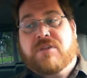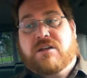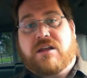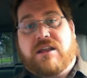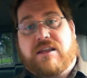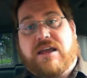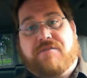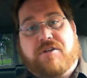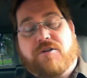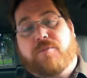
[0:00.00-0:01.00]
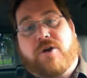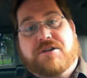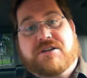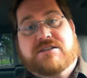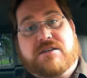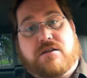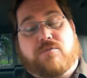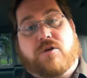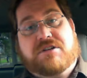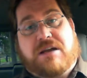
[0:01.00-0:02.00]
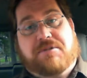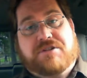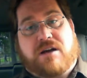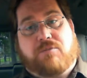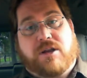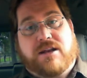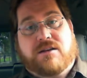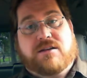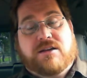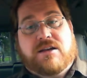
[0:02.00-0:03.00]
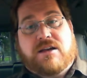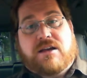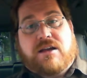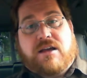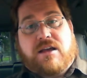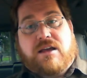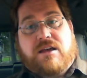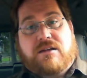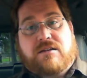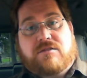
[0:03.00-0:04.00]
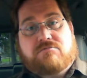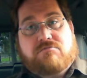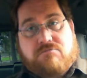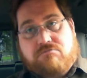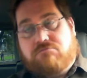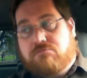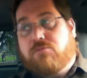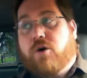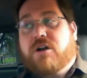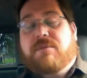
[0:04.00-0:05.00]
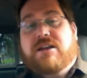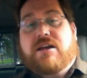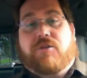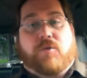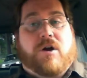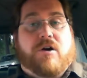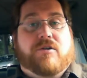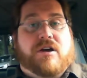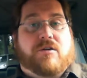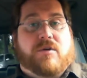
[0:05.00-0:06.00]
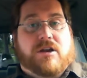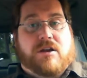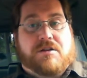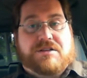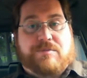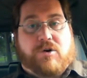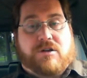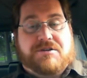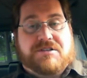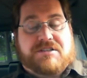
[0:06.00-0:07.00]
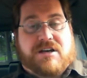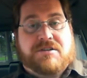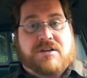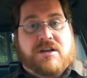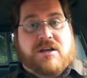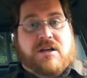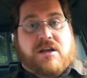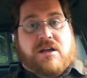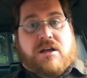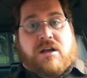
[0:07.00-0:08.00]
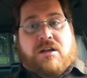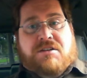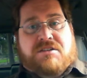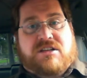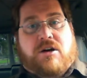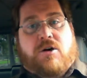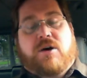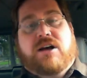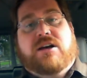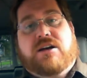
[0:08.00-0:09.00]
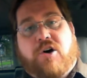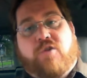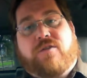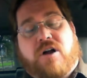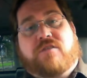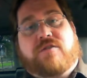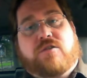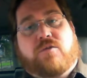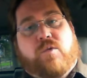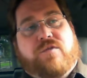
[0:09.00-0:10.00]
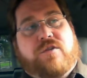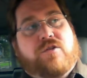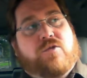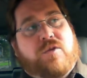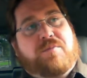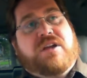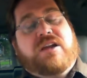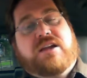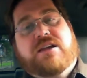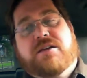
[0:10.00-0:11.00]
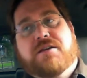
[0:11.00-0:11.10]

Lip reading: then they have their other projects that are more tabletop related, and more coming down the road. I don't want to get into spoilers and such. So overall review would be